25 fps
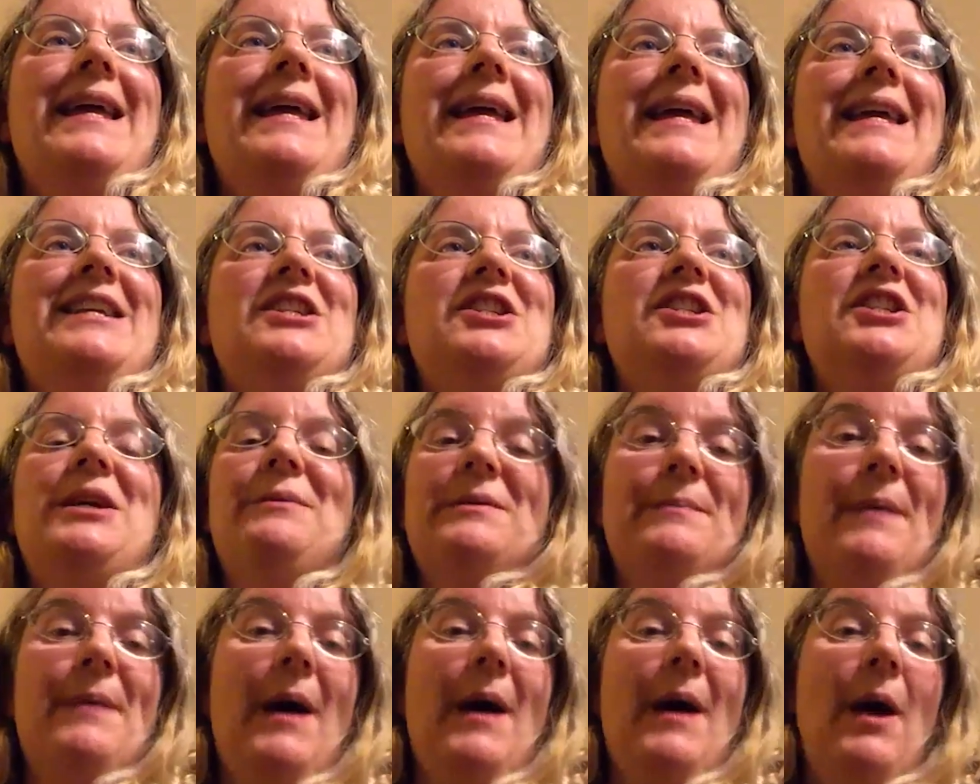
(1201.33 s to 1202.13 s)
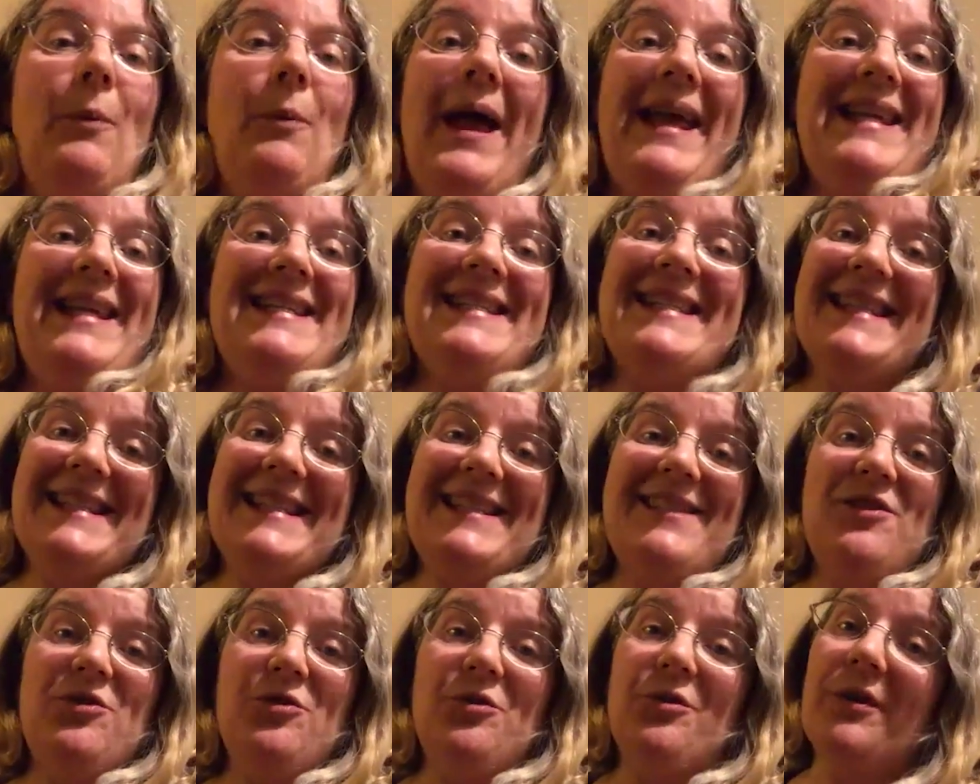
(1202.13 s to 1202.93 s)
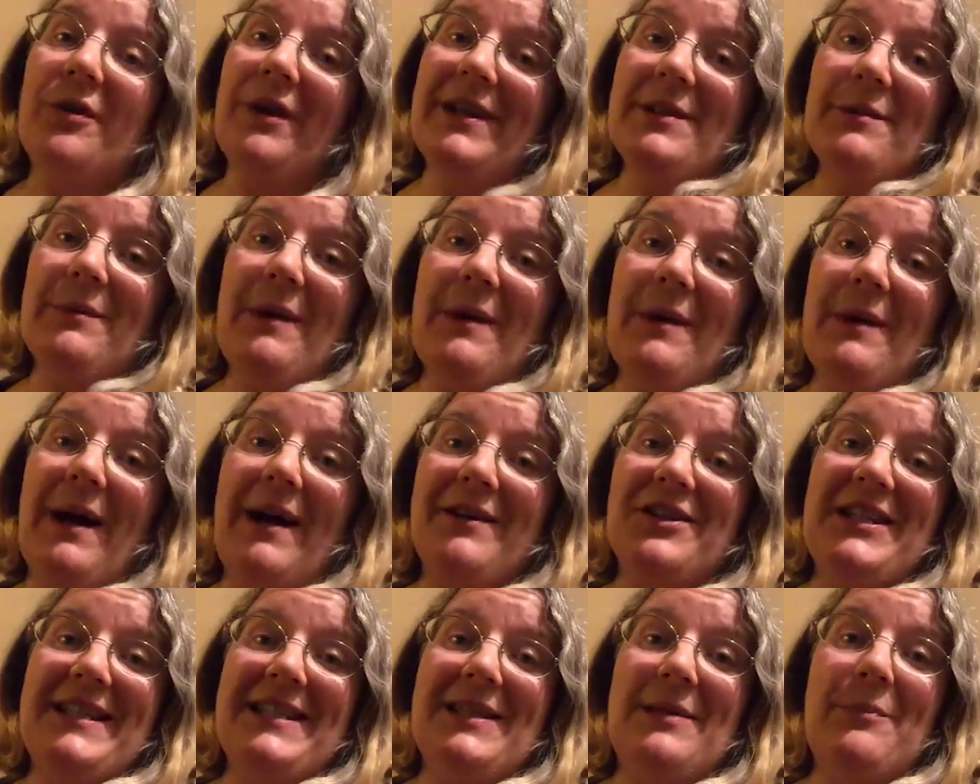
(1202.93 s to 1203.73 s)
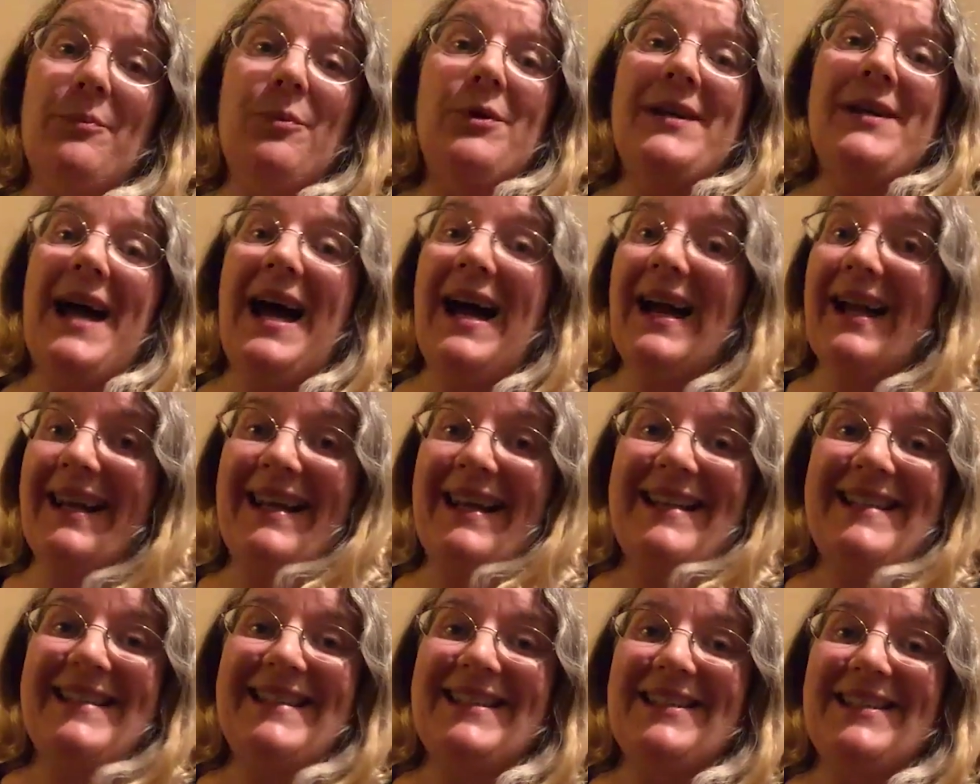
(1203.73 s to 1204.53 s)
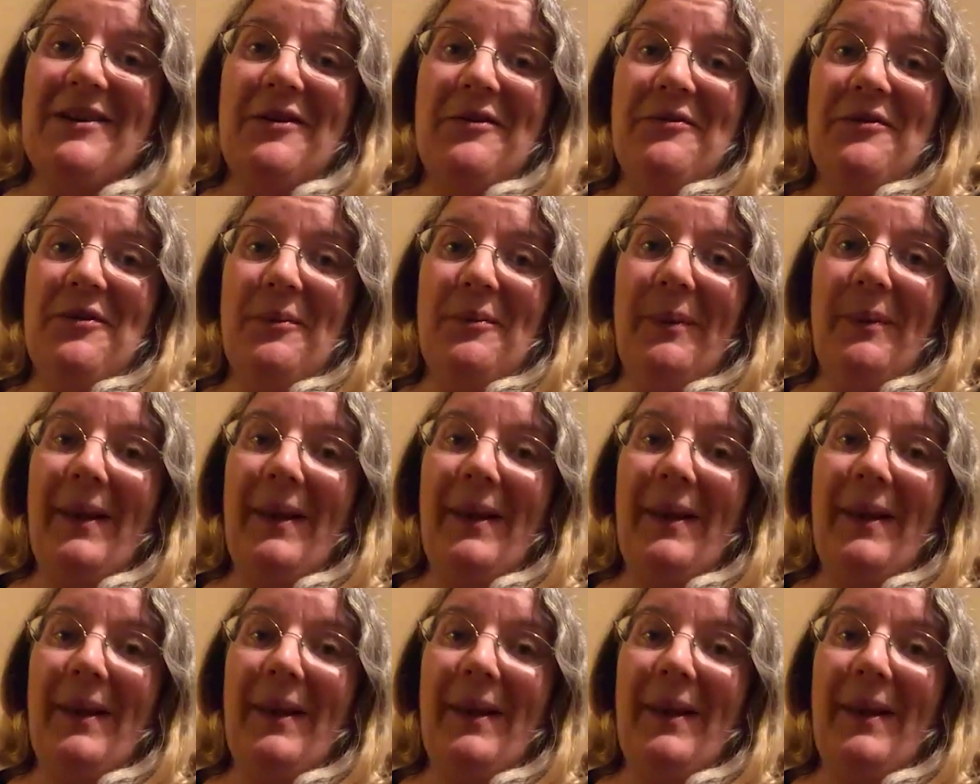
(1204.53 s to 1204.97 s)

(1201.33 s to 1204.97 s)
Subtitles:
She was my way into this story as well. She's the protagonist of the